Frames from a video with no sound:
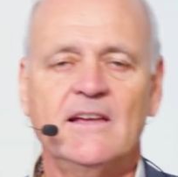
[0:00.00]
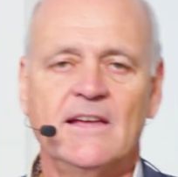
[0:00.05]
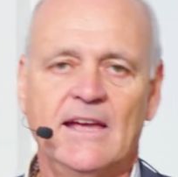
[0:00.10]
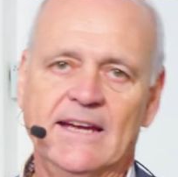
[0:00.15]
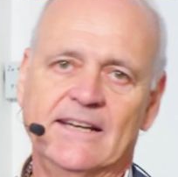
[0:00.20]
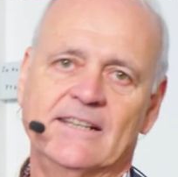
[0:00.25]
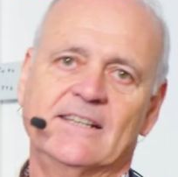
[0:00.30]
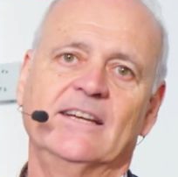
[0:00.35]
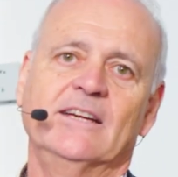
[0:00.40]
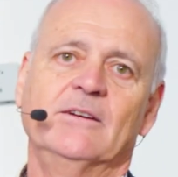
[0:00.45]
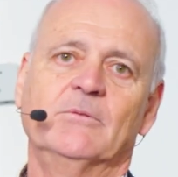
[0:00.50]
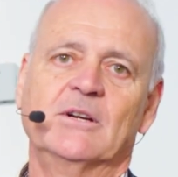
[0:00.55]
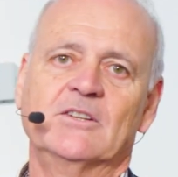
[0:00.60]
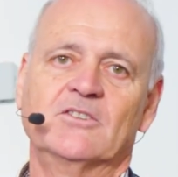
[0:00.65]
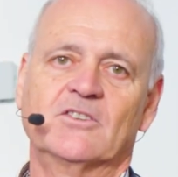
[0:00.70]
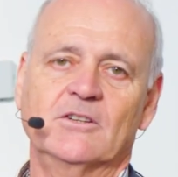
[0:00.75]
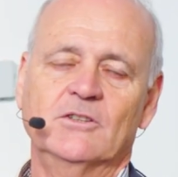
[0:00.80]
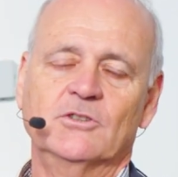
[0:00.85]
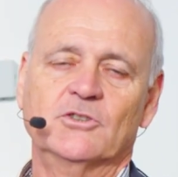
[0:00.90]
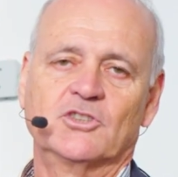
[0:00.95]
8K
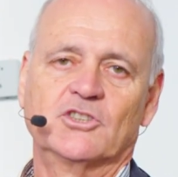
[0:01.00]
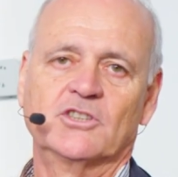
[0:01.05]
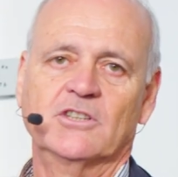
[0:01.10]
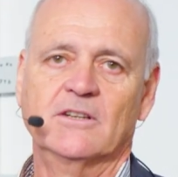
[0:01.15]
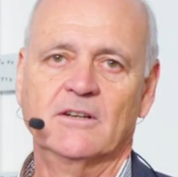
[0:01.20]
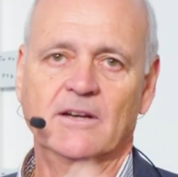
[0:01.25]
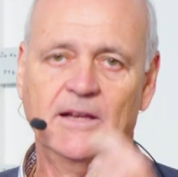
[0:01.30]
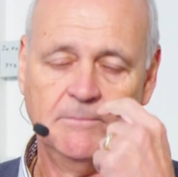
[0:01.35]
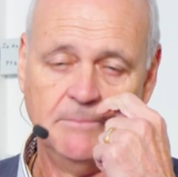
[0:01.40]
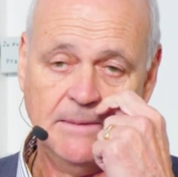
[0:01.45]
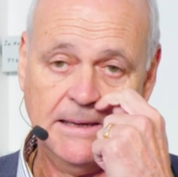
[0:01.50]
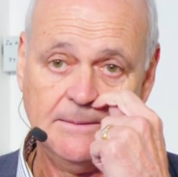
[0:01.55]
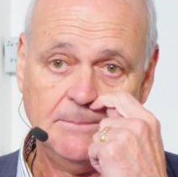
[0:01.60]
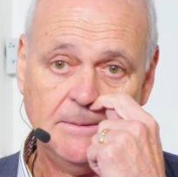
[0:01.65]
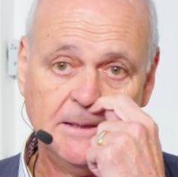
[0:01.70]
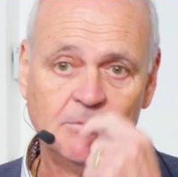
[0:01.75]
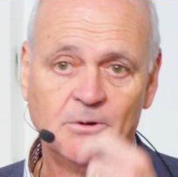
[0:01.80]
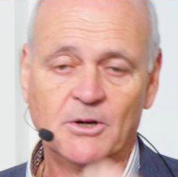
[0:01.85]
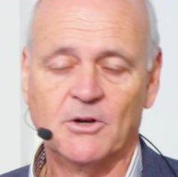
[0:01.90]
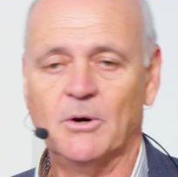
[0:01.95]
resolution may
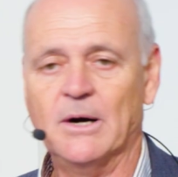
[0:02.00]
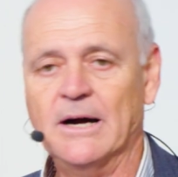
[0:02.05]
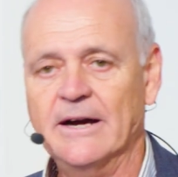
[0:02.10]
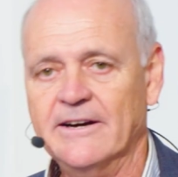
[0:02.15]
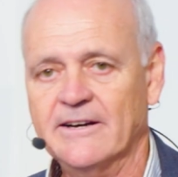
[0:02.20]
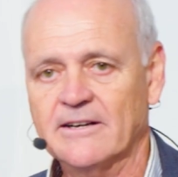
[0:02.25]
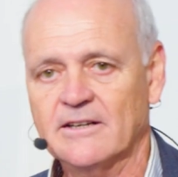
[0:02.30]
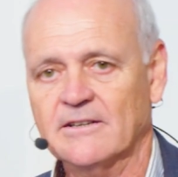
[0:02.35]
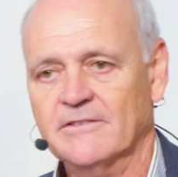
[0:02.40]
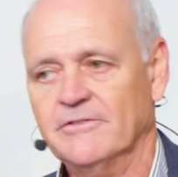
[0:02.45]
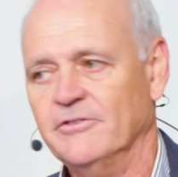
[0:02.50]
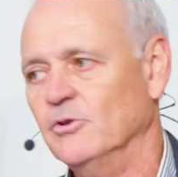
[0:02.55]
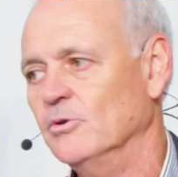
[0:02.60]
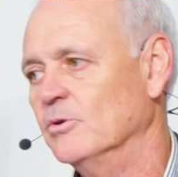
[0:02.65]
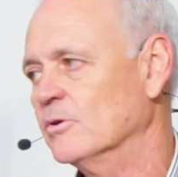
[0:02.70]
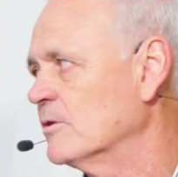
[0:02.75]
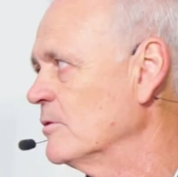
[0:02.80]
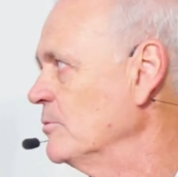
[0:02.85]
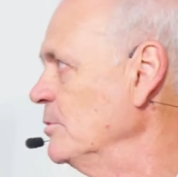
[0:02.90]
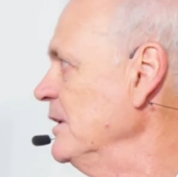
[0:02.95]
be required if you
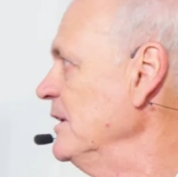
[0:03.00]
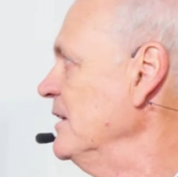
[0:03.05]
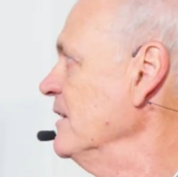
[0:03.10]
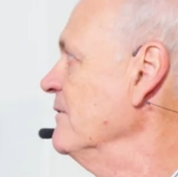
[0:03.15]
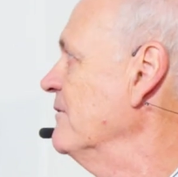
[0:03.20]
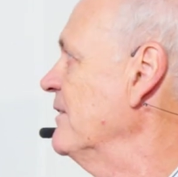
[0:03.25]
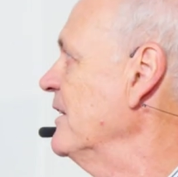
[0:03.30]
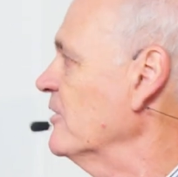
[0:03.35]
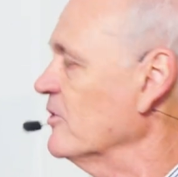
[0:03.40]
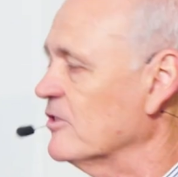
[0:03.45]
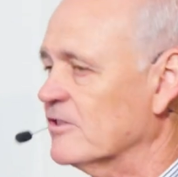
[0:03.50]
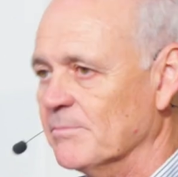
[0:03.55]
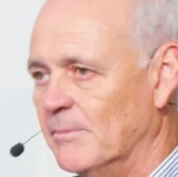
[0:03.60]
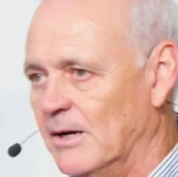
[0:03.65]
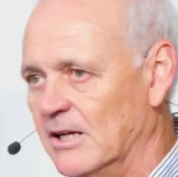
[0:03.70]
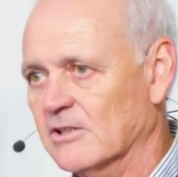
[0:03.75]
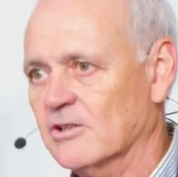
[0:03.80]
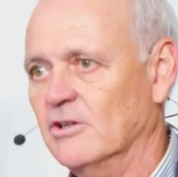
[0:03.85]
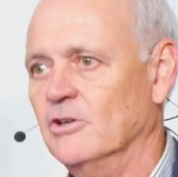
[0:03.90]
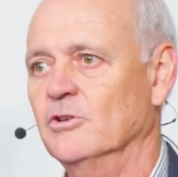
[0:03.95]
are reading very
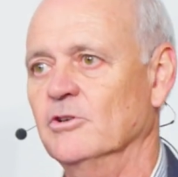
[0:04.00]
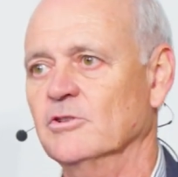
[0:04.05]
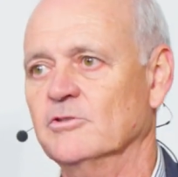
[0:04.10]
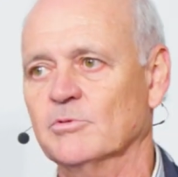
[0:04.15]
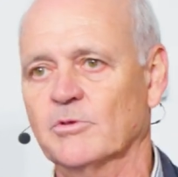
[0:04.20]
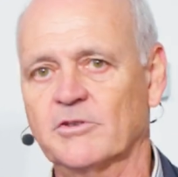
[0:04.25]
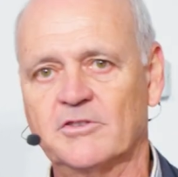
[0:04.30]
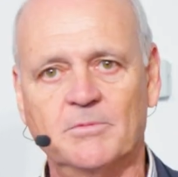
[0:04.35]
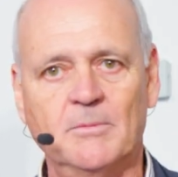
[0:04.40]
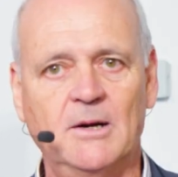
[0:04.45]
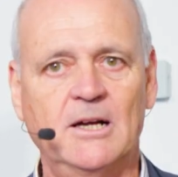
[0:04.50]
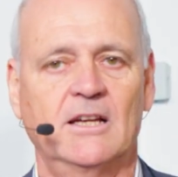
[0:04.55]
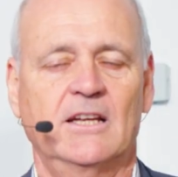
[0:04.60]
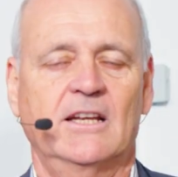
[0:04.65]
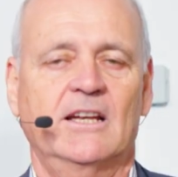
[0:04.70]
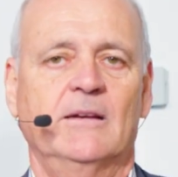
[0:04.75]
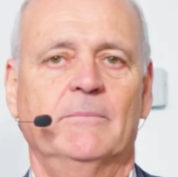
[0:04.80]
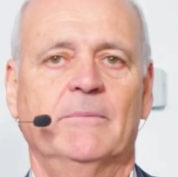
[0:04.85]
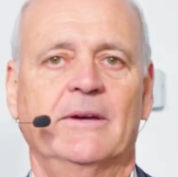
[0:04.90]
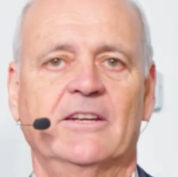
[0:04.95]
small codes with small
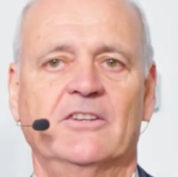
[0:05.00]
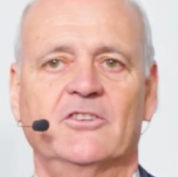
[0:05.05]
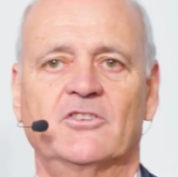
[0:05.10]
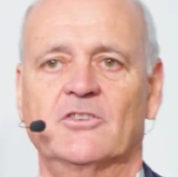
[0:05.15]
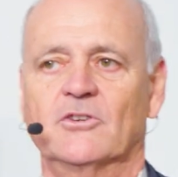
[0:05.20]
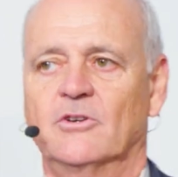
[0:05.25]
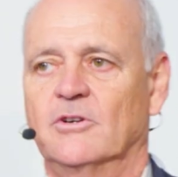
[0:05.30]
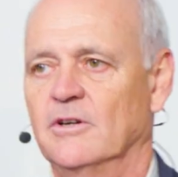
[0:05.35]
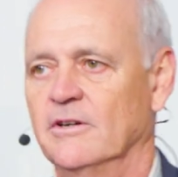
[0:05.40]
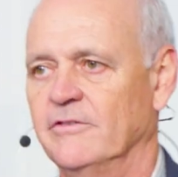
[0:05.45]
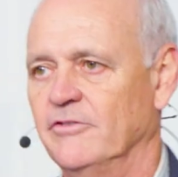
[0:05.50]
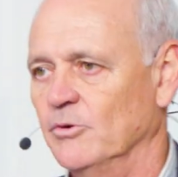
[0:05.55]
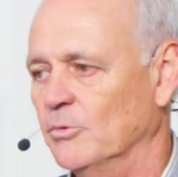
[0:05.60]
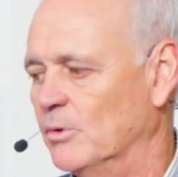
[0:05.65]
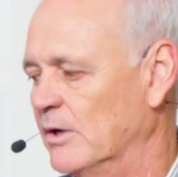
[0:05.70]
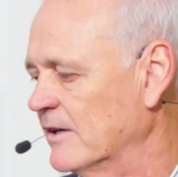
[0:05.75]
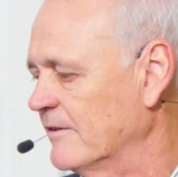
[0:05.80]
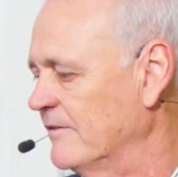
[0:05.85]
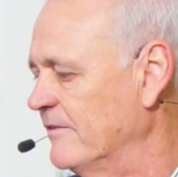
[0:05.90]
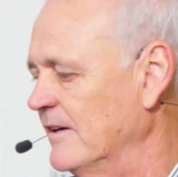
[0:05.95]
elements, or if you
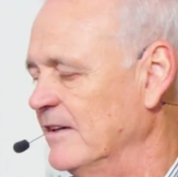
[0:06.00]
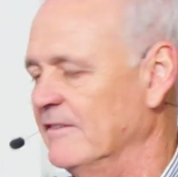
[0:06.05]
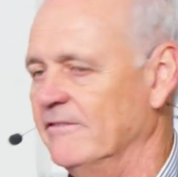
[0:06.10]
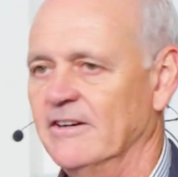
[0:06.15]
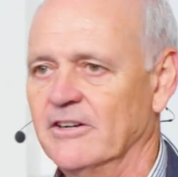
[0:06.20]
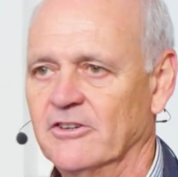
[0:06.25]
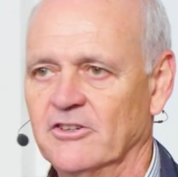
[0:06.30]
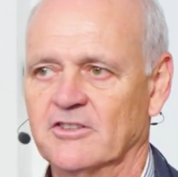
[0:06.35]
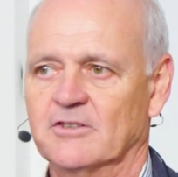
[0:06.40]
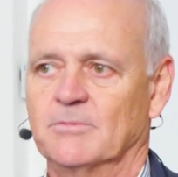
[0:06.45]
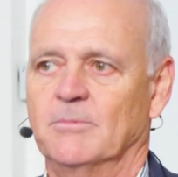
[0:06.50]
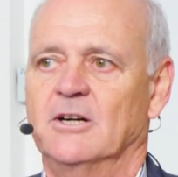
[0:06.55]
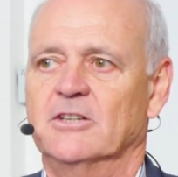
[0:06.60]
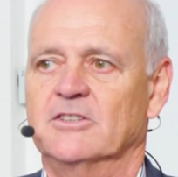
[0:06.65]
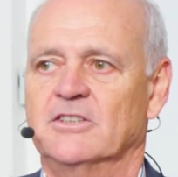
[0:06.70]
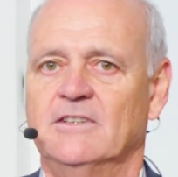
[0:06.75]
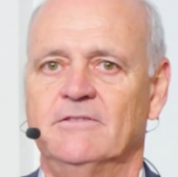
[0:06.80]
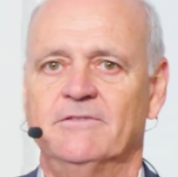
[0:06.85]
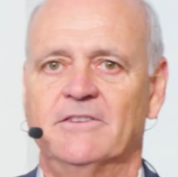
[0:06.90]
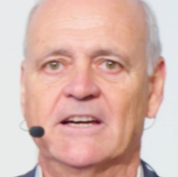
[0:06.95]
want to find very small
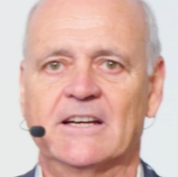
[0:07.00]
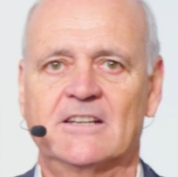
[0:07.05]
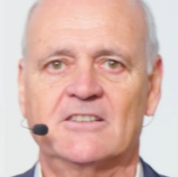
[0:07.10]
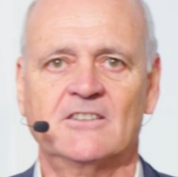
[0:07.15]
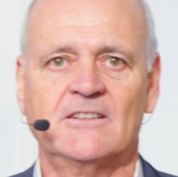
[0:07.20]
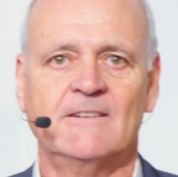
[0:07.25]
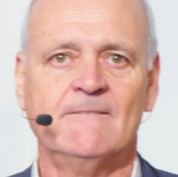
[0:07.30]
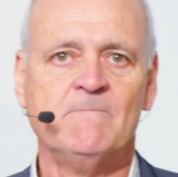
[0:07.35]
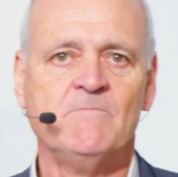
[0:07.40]
defects